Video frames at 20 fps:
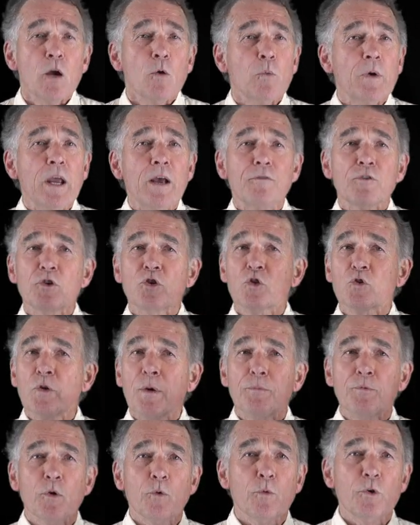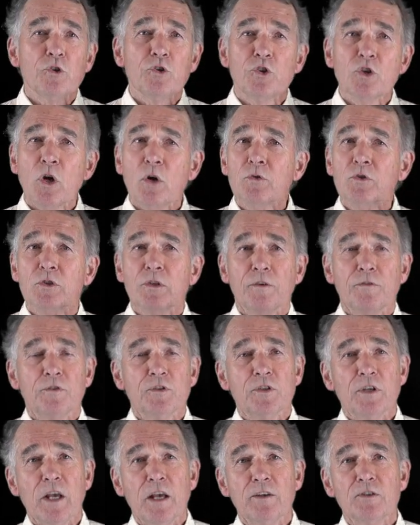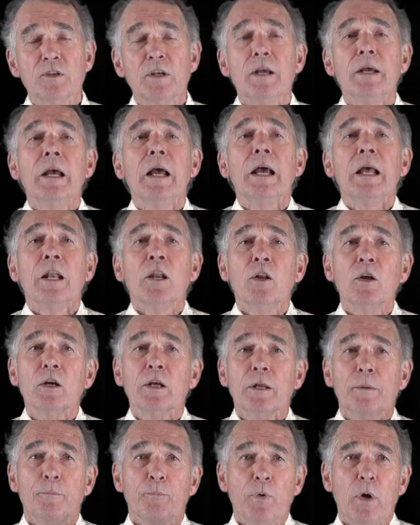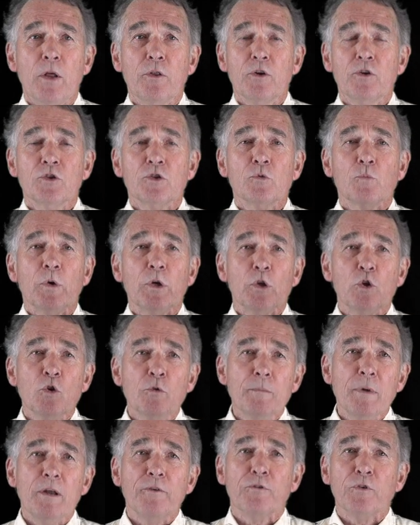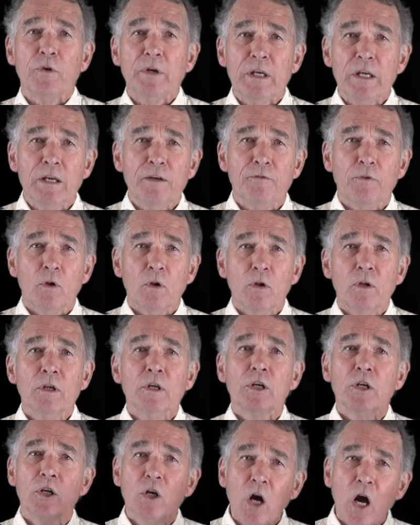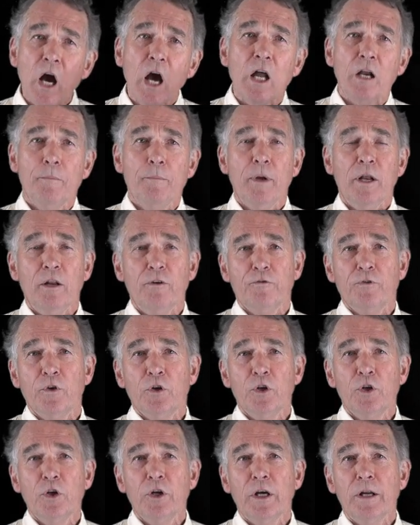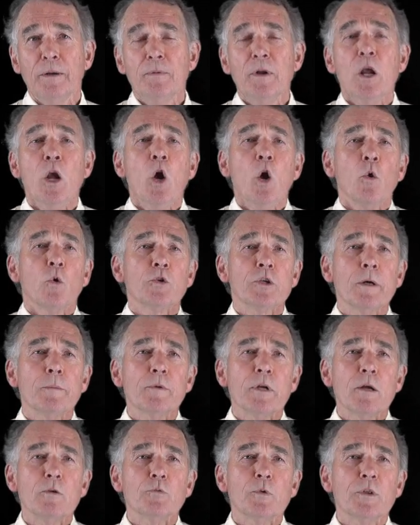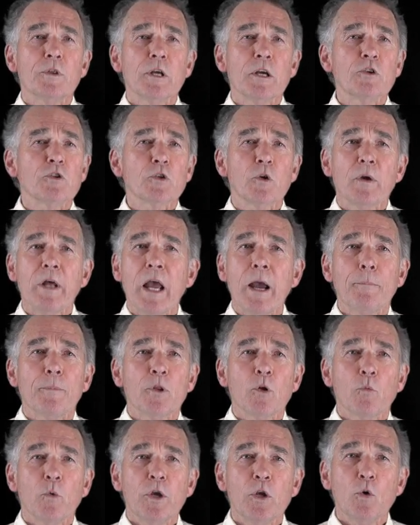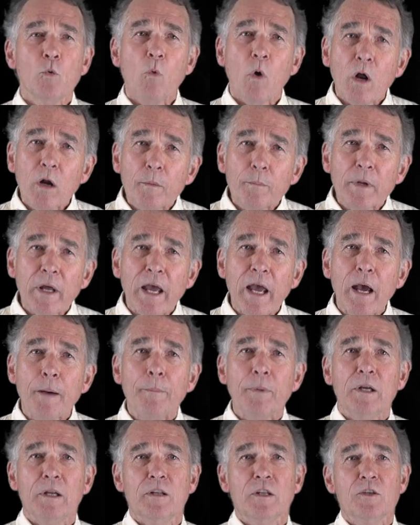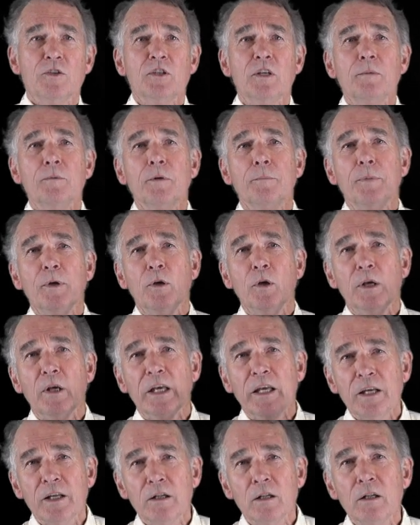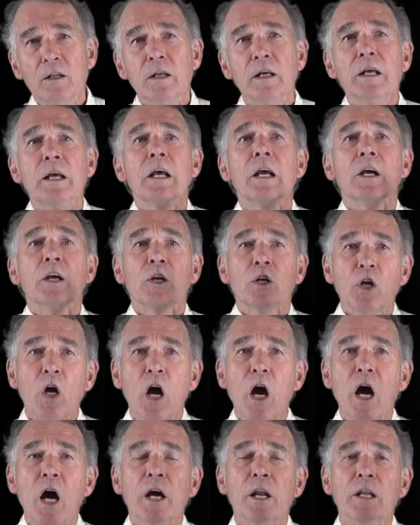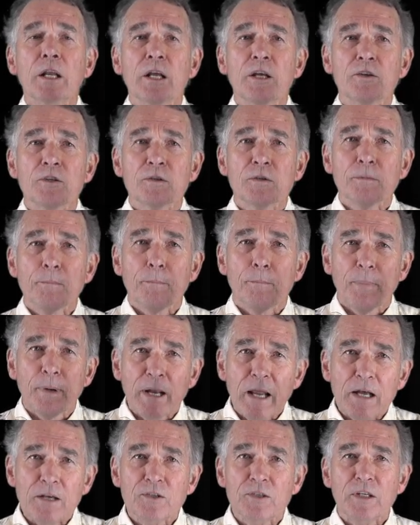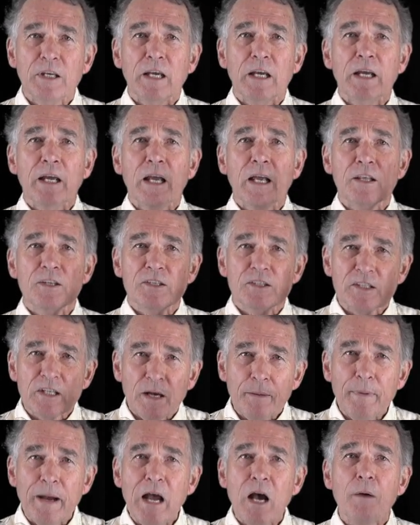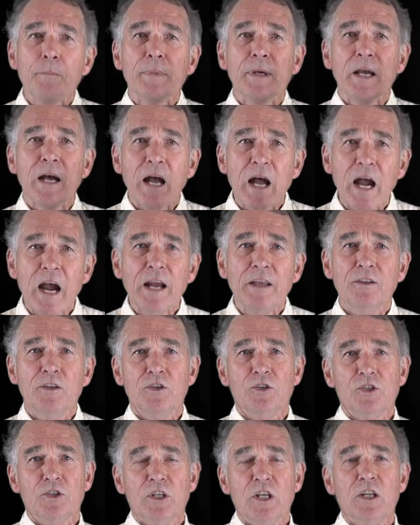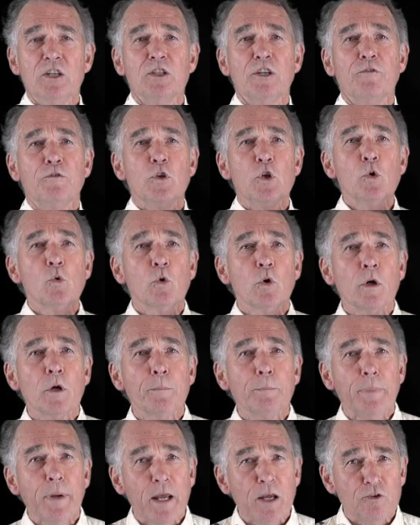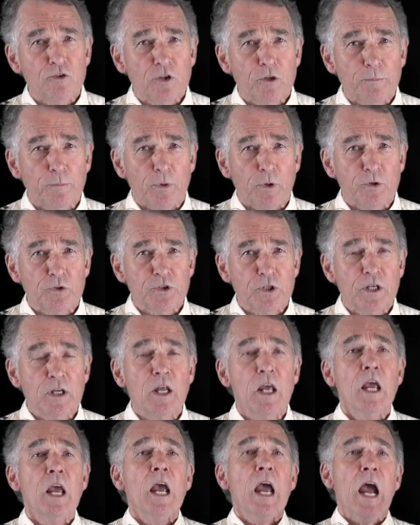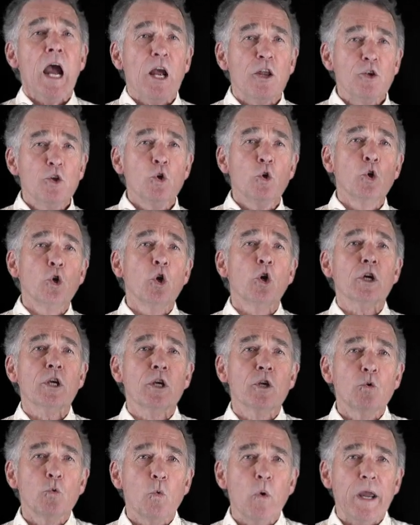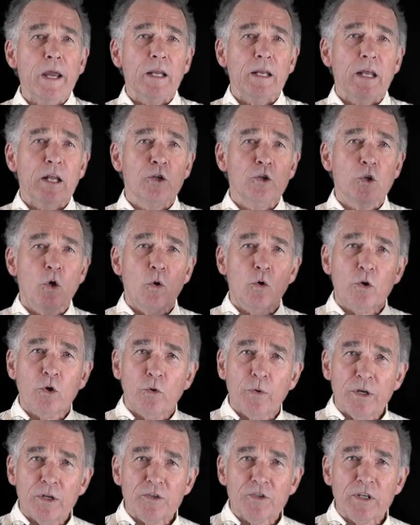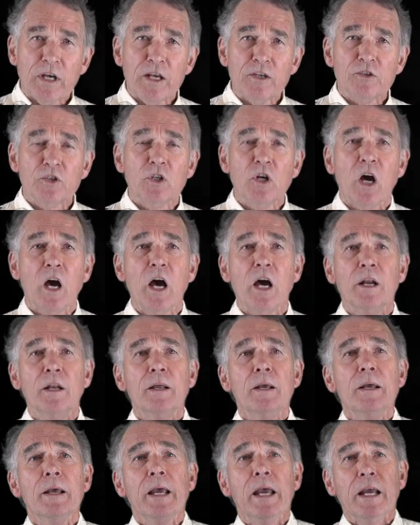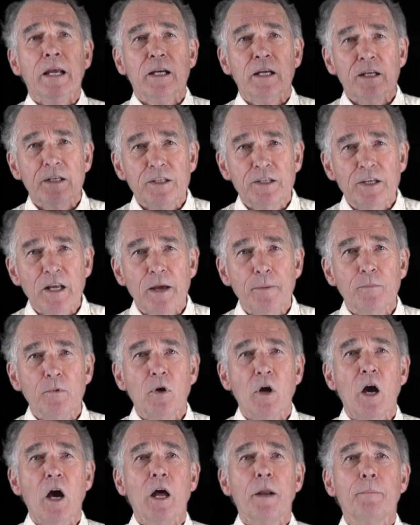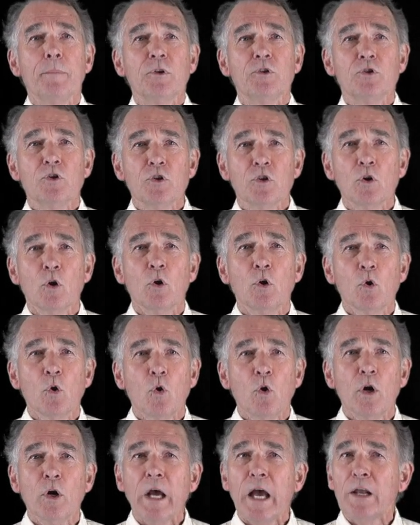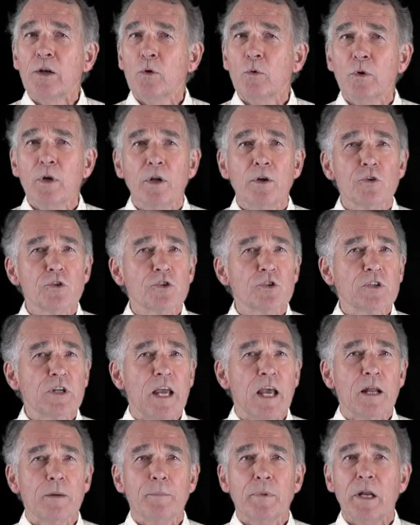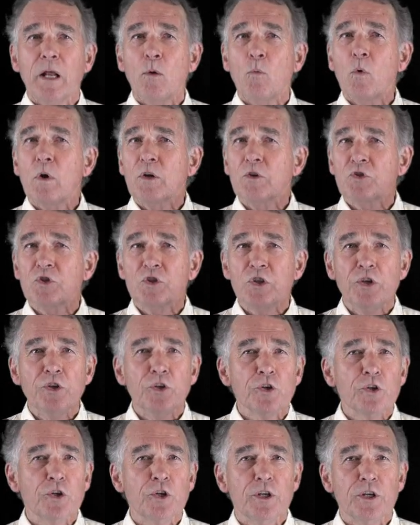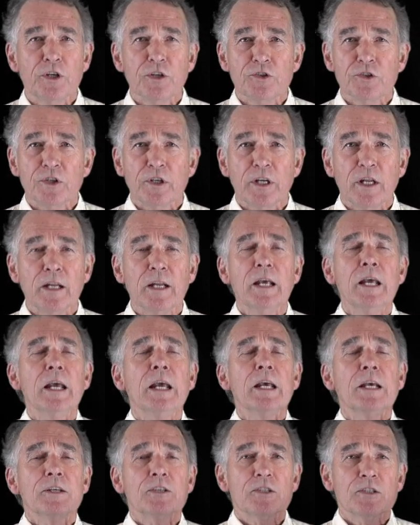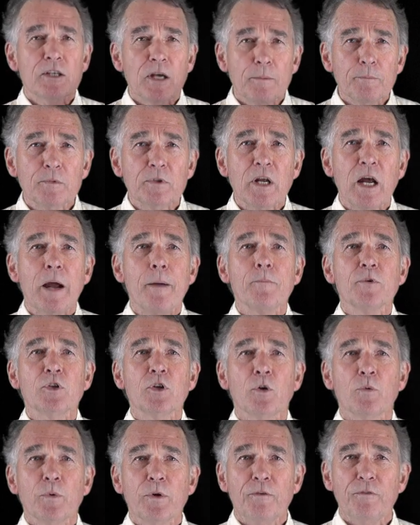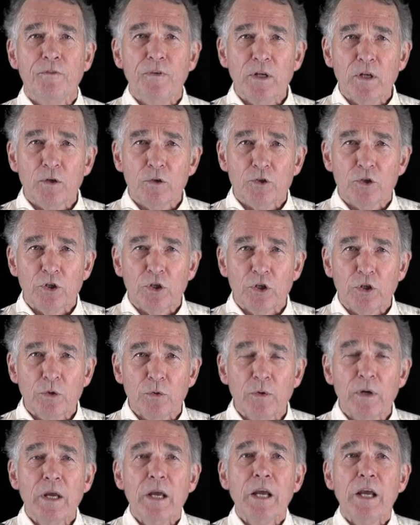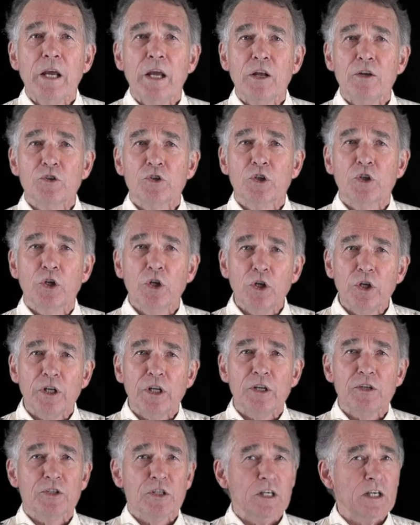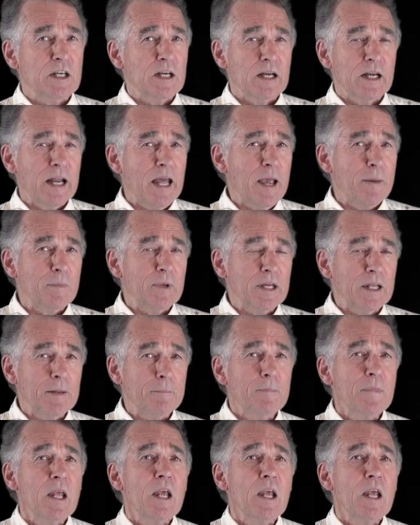We have the scripture where Joseph says, "Look at, brothers, what you meant for evil, God meant it for good." Sometimes when things don't happen the way you want them to happen and they seem to be ill, God is blessing, and somehow behind the scenes, if you are a patient person and you look and wait and don't criticize God and condemn God, but you go, "Lord, I don't understand, but I want to see your goodness in it," sometimes he'll reveal to you his goodness in calamity.